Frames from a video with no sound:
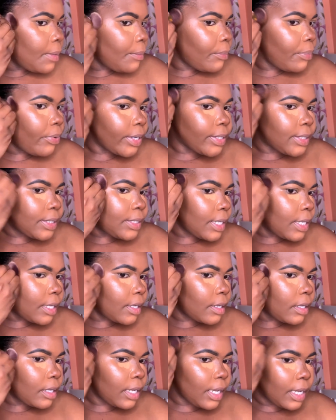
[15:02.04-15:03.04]

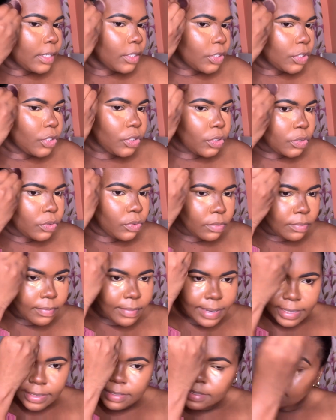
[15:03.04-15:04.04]
pressing into
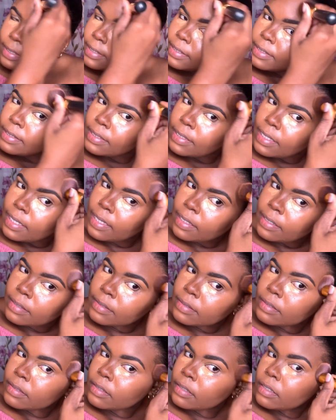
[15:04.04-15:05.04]
my
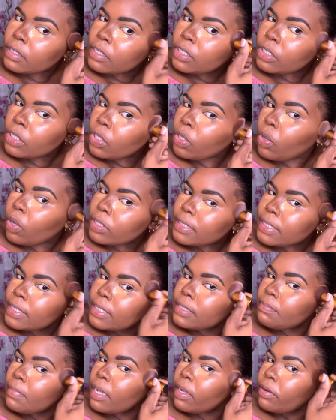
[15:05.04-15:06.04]
skin, not
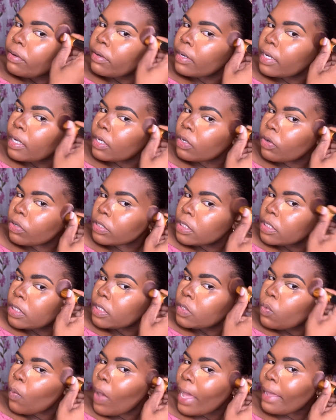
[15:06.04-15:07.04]
smearing, not
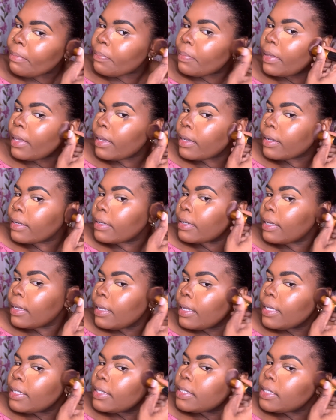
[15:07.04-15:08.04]
swiping.
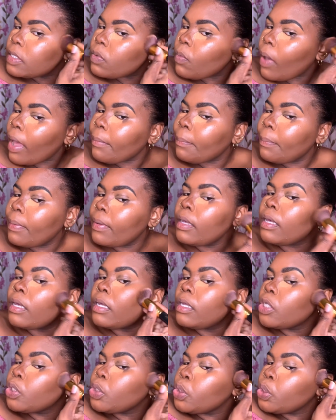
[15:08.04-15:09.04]
Swiper,
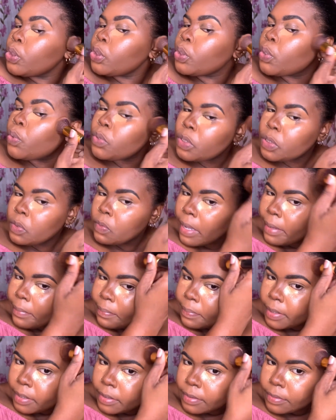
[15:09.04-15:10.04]
no
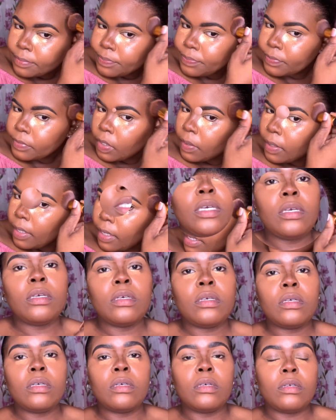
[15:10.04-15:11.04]
swiping.
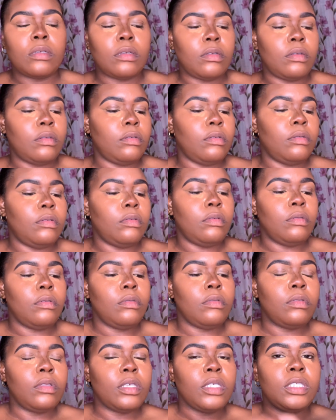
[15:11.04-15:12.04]
Using
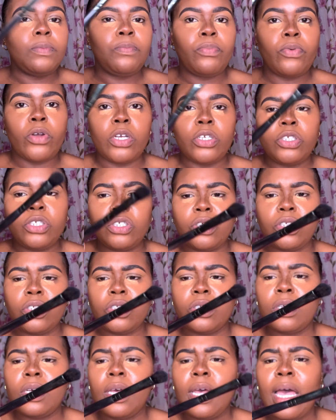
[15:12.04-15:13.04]
this brush,
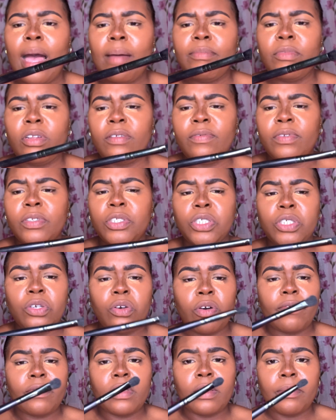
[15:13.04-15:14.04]
I'm not even sure
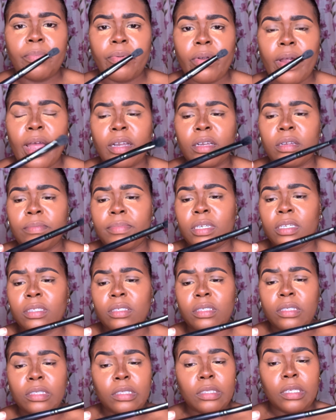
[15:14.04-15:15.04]
of the brand, but it
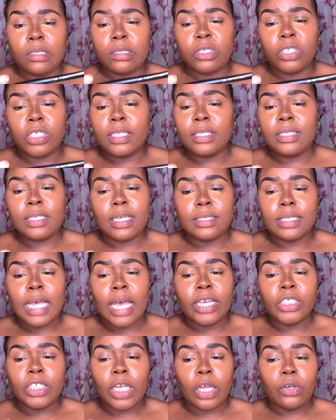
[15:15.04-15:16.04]
just says
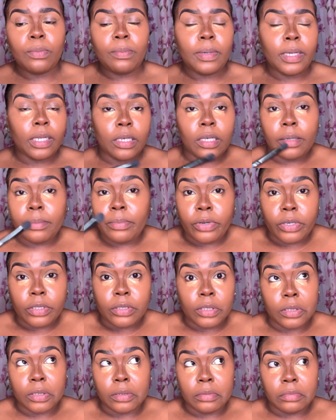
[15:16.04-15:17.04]
eyeshadow blender
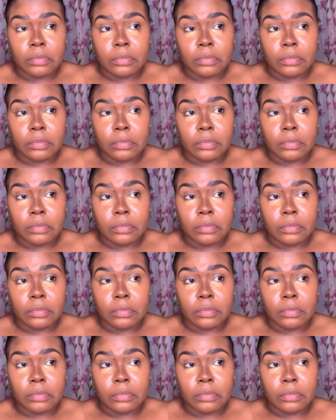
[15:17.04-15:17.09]
brush.